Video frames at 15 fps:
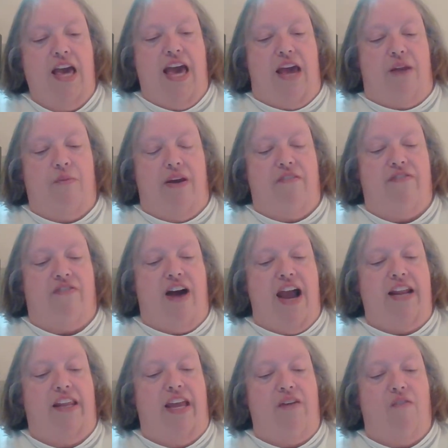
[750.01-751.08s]
and when
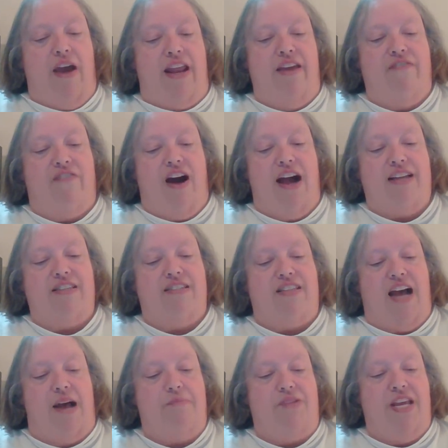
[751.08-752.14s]
finally Reddy Fox
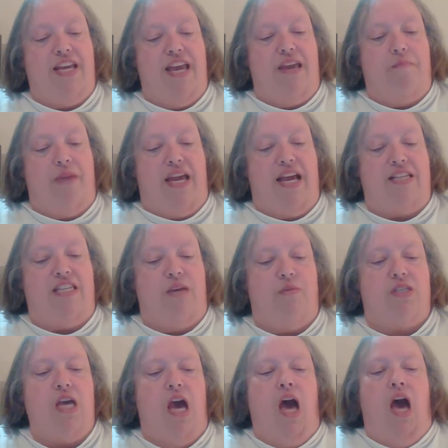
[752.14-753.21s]
stopped digging because he was